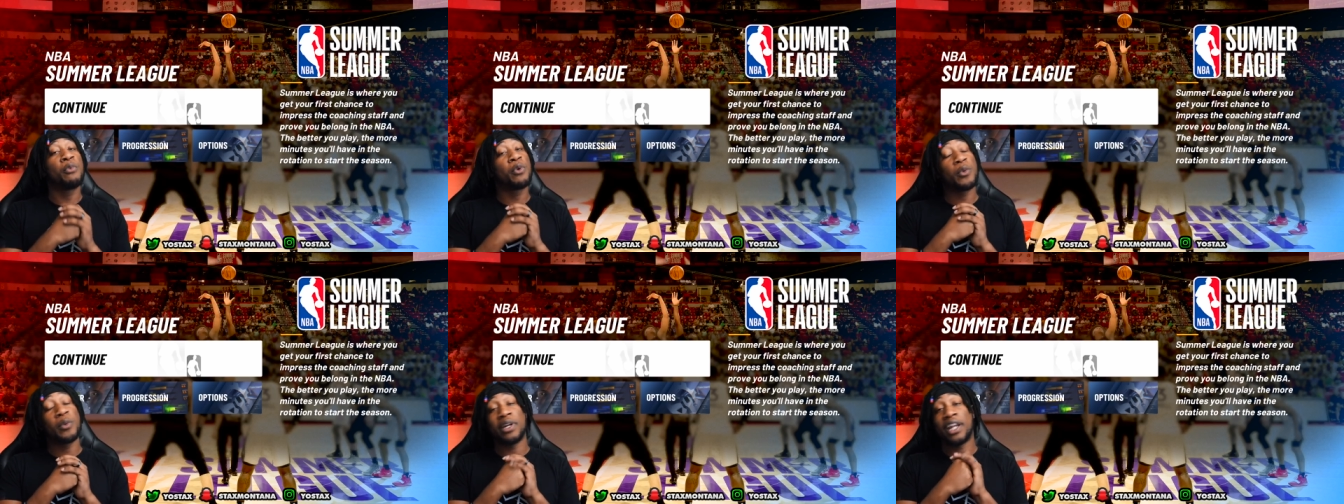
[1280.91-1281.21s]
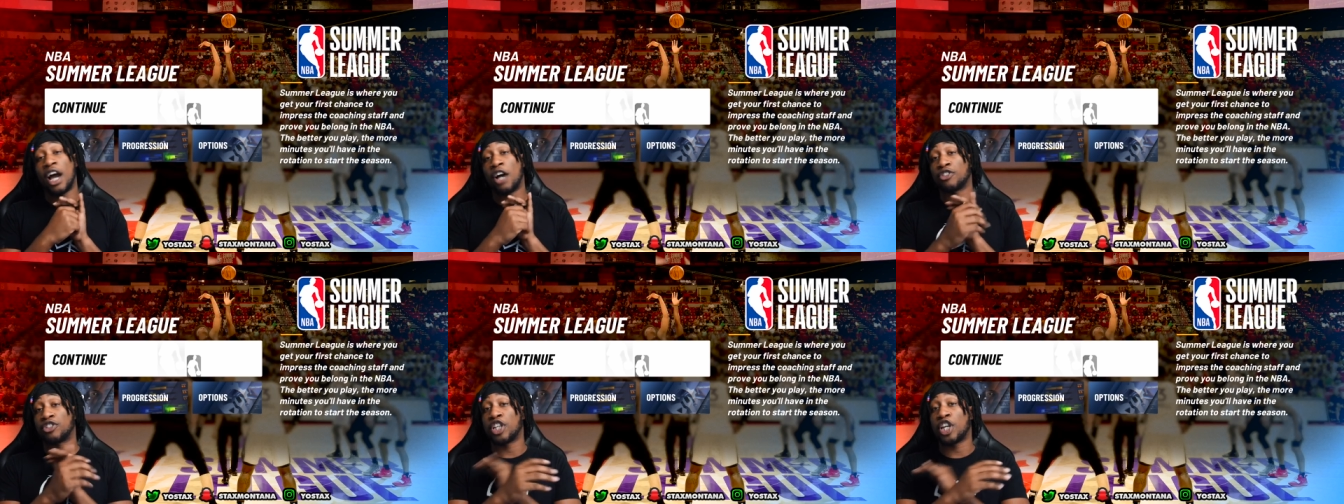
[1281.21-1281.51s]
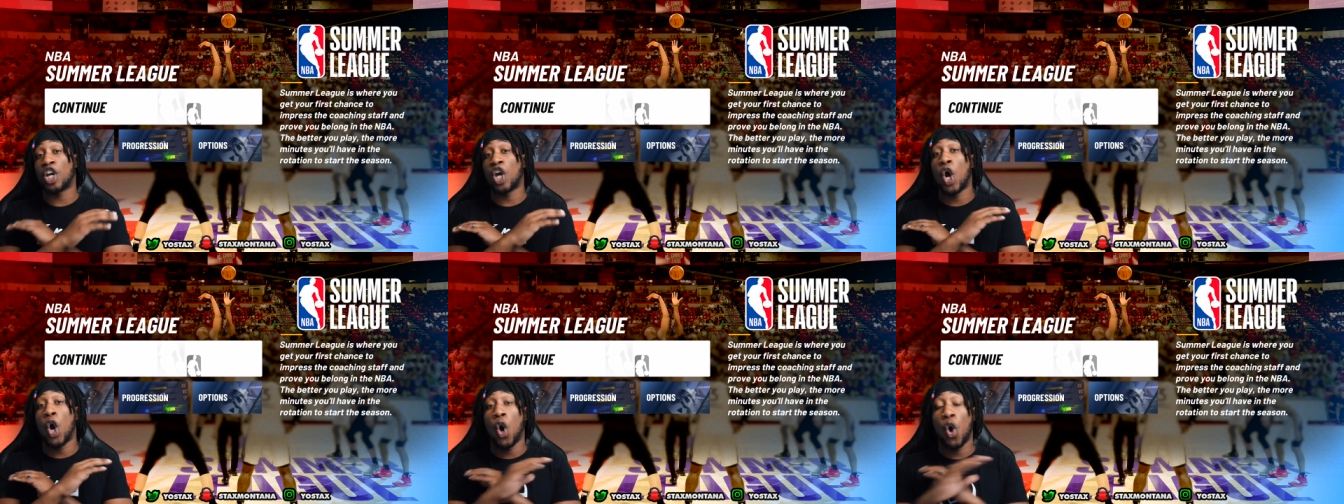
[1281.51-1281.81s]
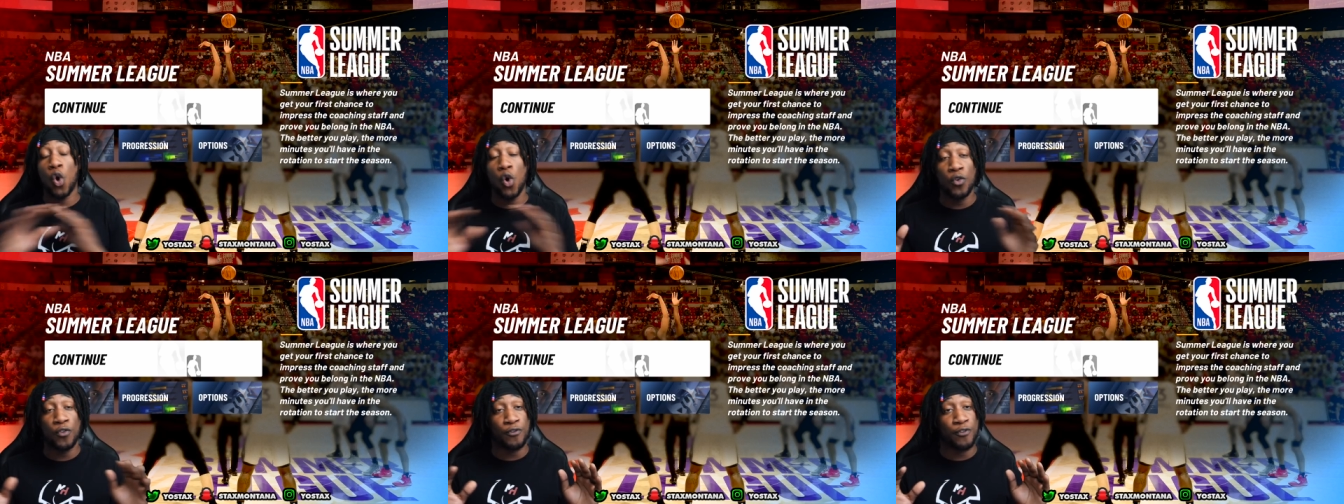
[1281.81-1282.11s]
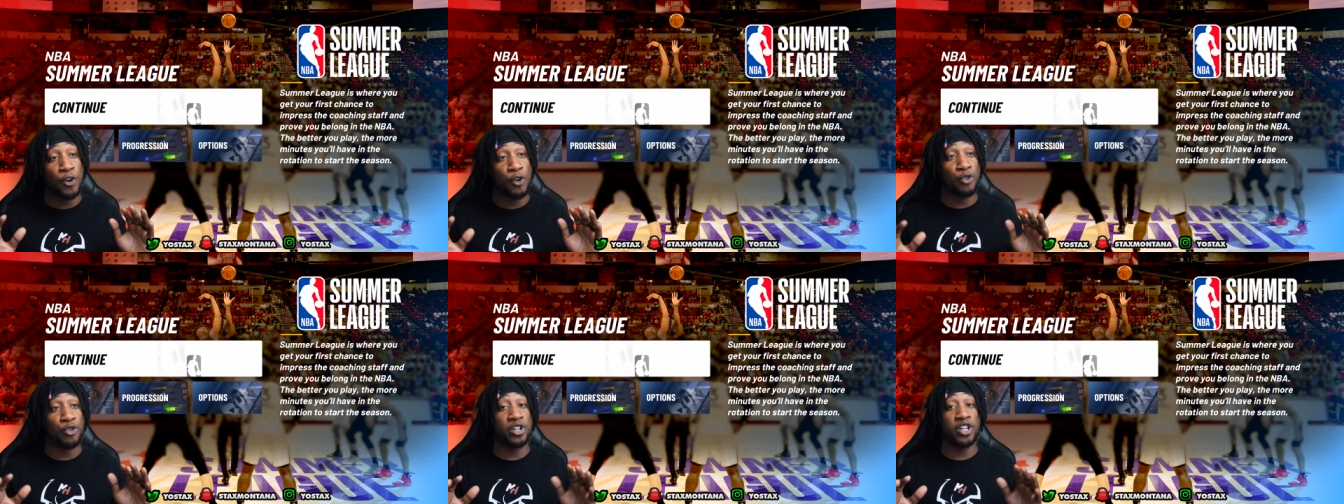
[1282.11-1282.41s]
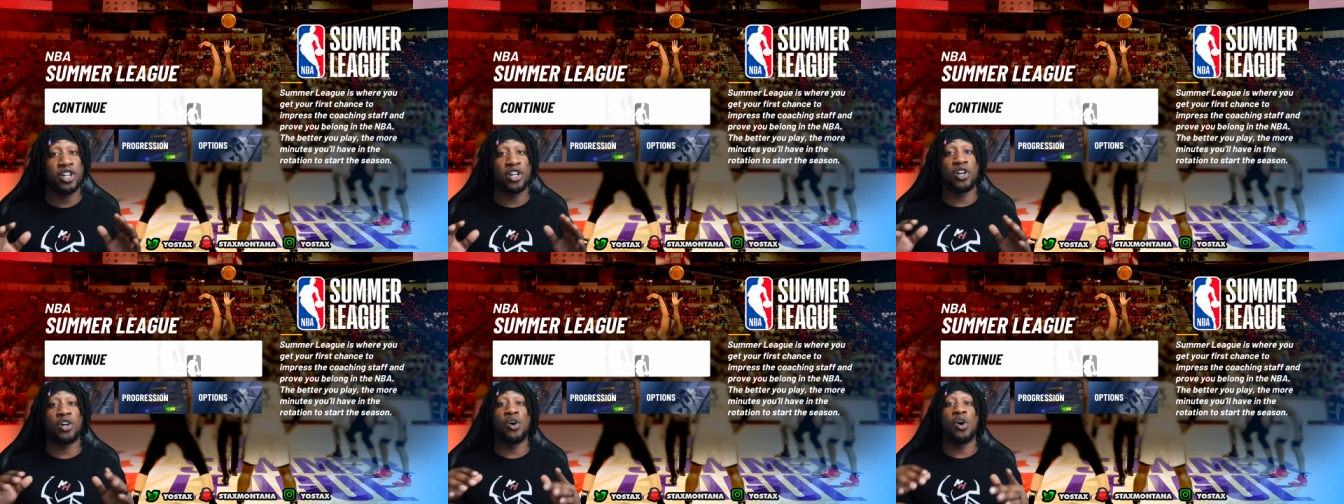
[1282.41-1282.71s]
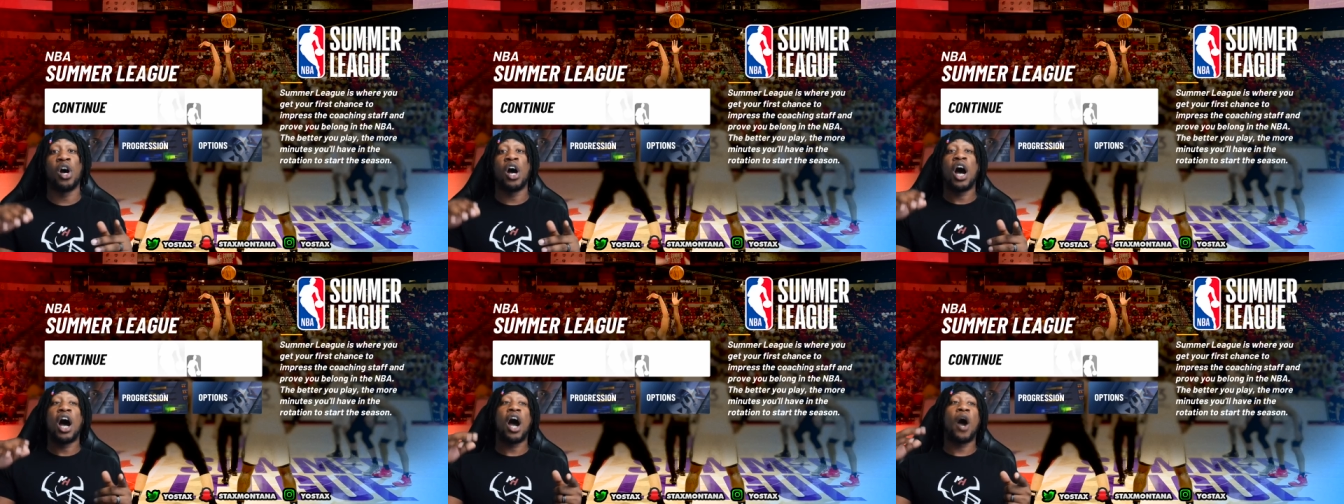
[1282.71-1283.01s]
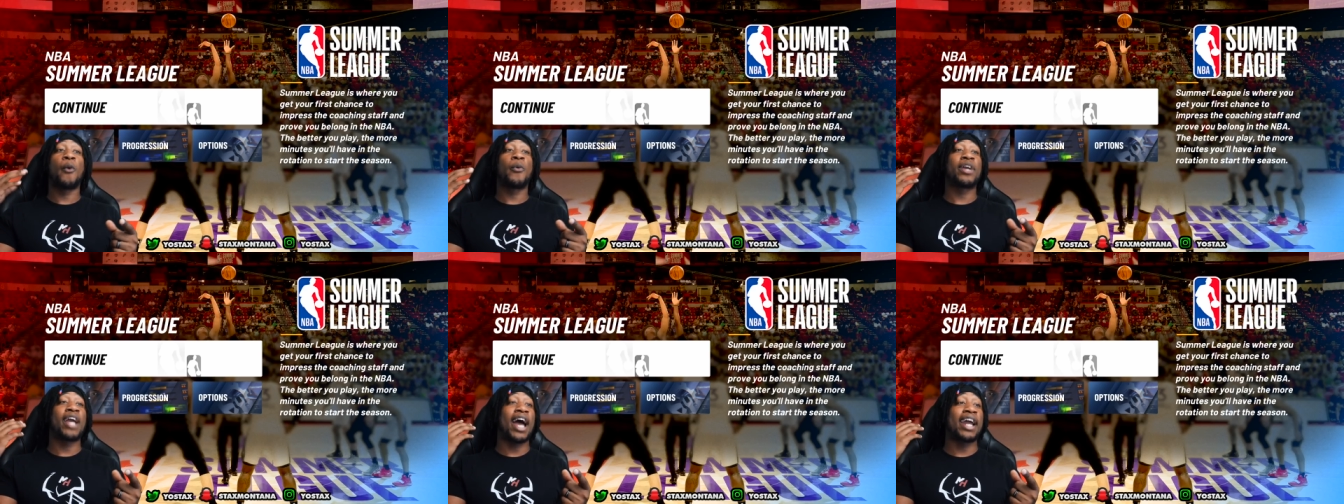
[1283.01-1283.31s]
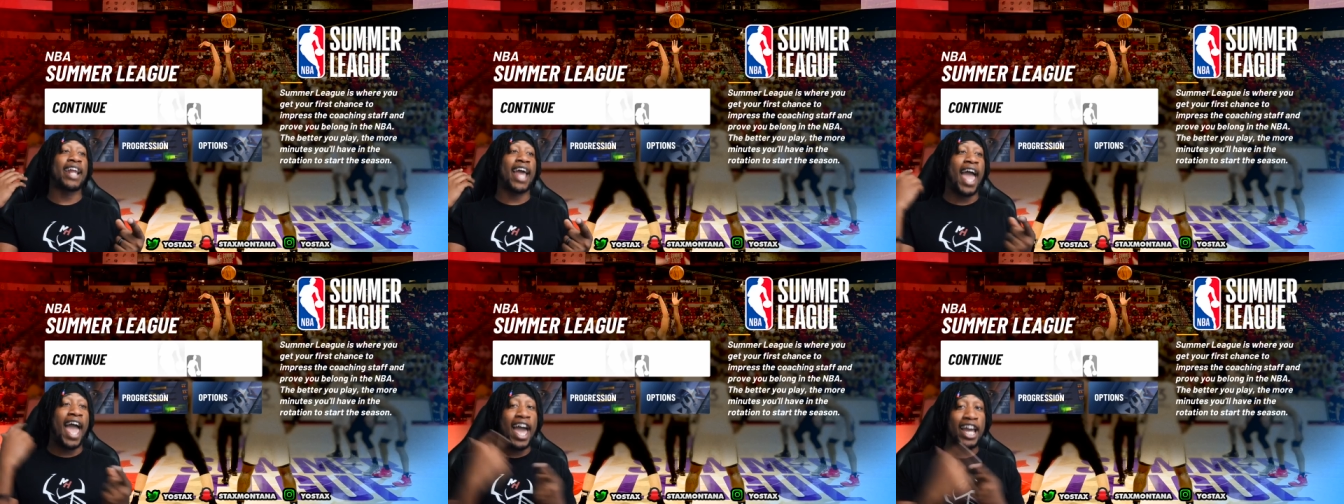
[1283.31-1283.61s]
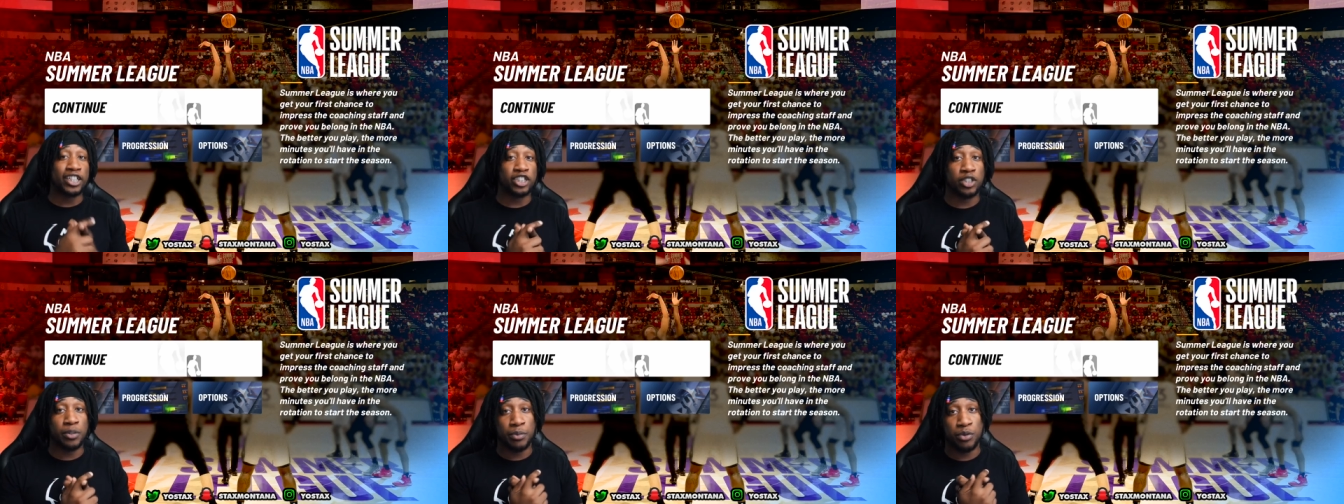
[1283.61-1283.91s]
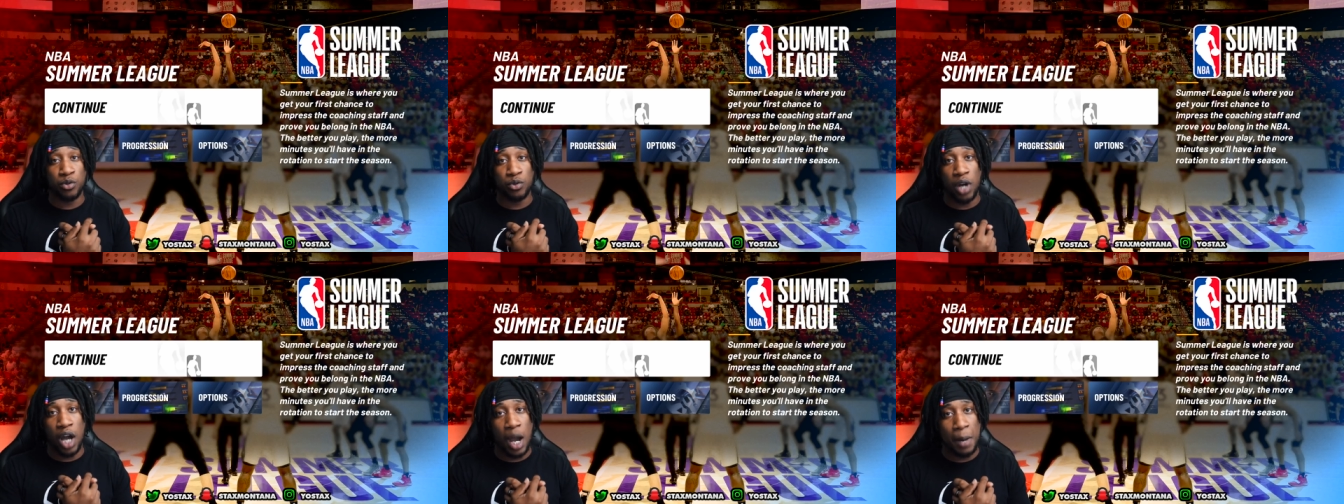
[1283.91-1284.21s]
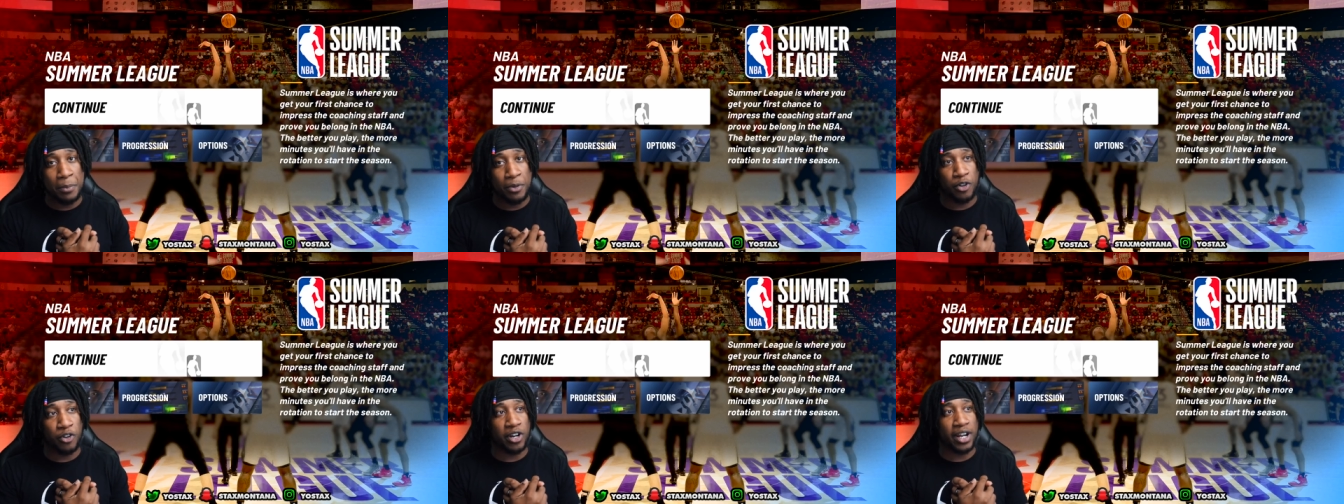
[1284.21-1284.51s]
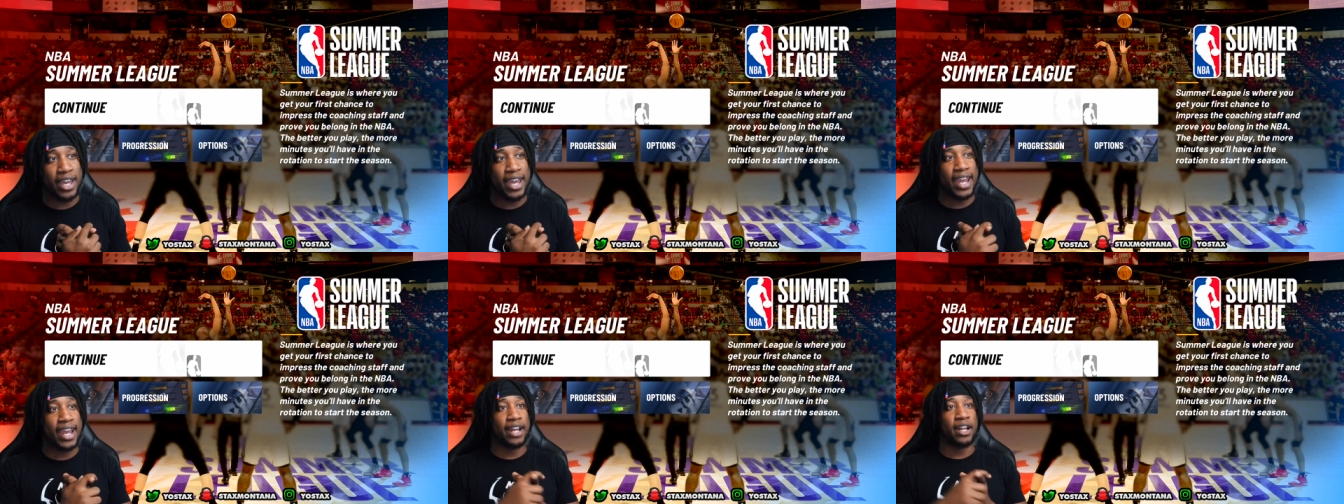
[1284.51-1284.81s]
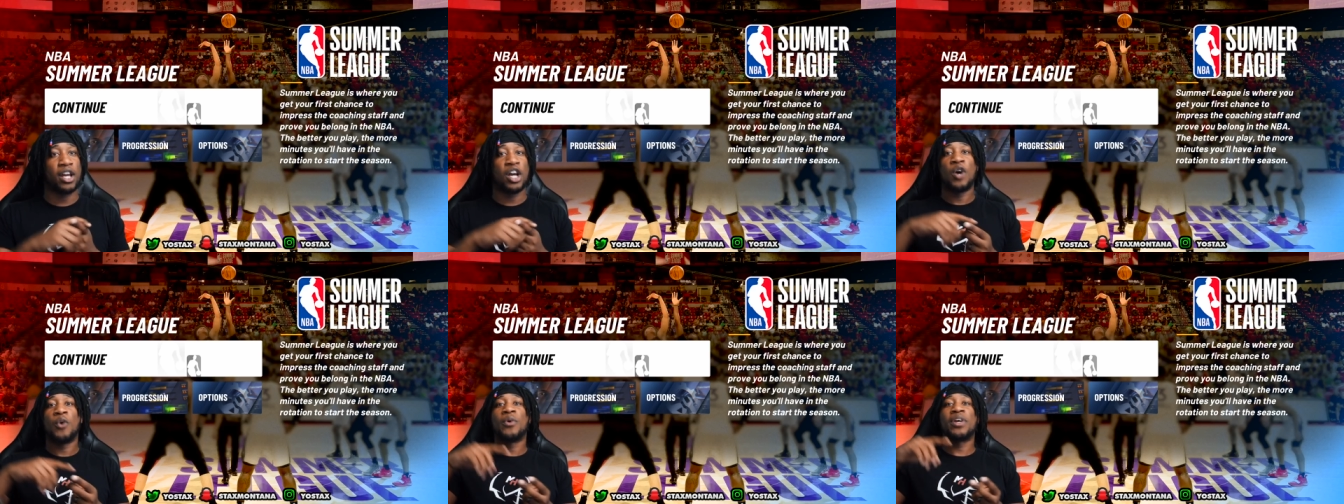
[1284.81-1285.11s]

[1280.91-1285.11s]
We went out there and hoop for real. Uh, we got an attribute upgrade.